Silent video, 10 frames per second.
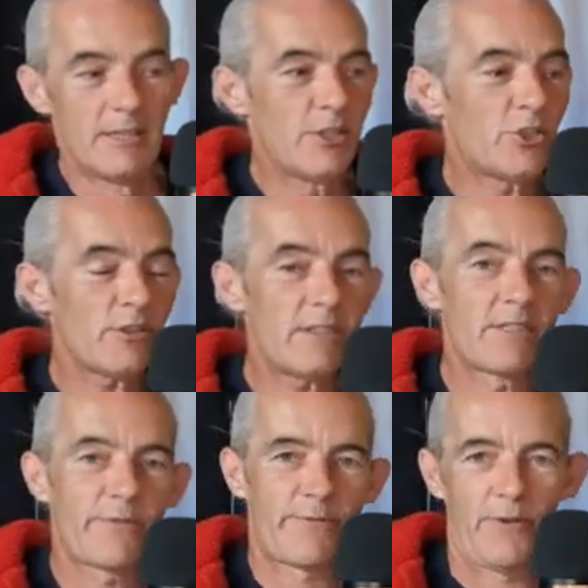The
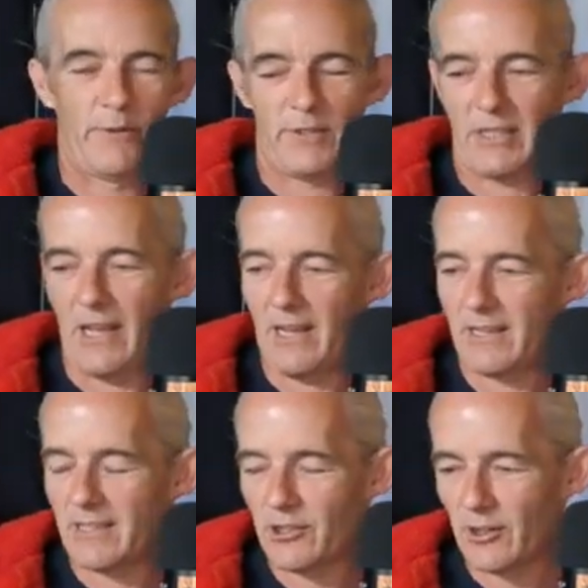joys of it, folks.
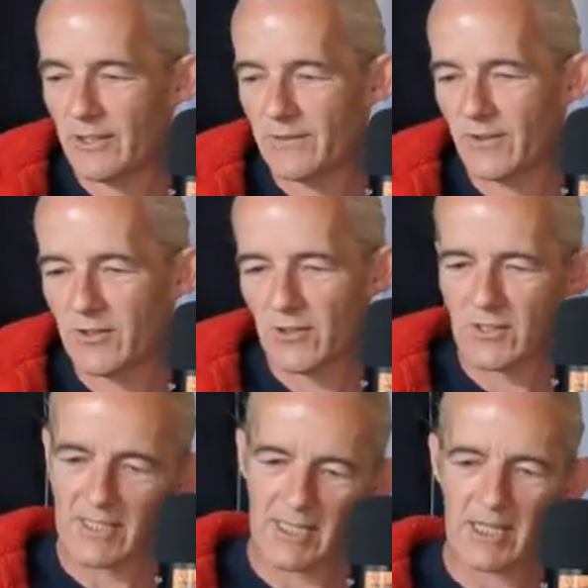The joys of it. So
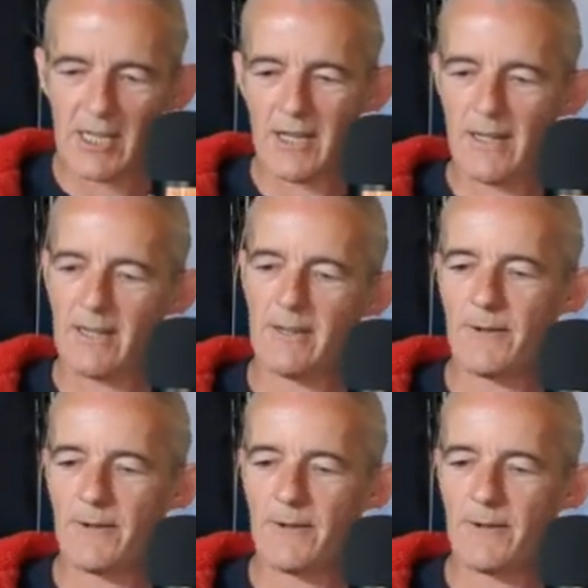it's like, yeah,